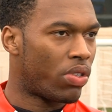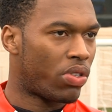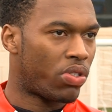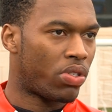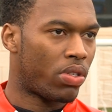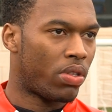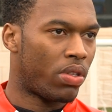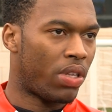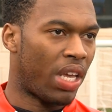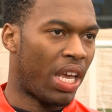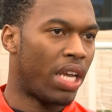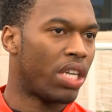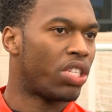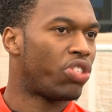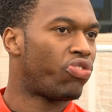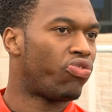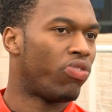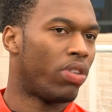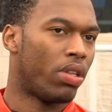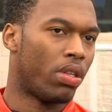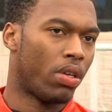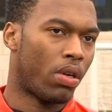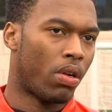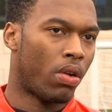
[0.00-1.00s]
the
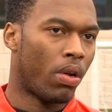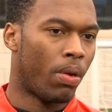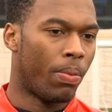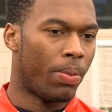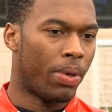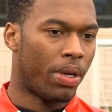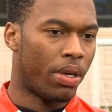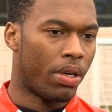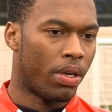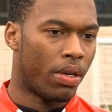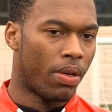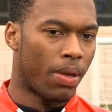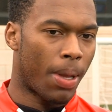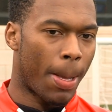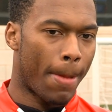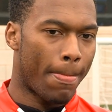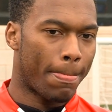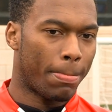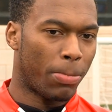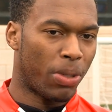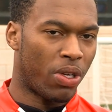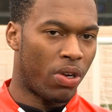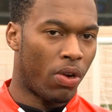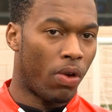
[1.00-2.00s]
history of the club, and
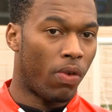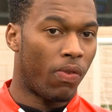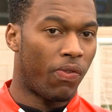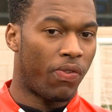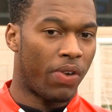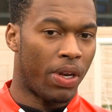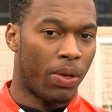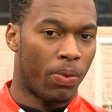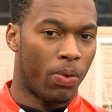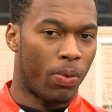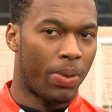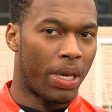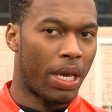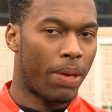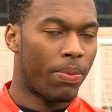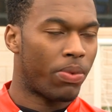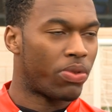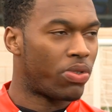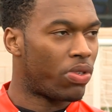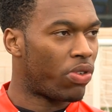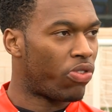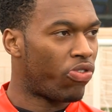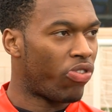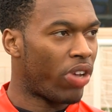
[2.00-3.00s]
hopefully we'll be able
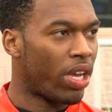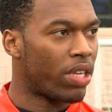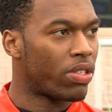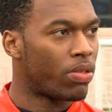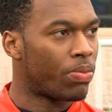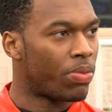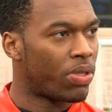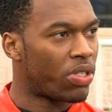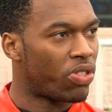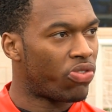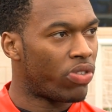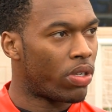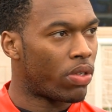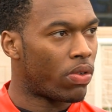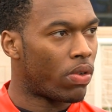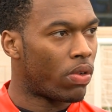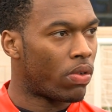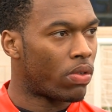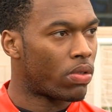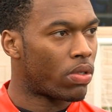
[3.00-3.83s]
to create some history also.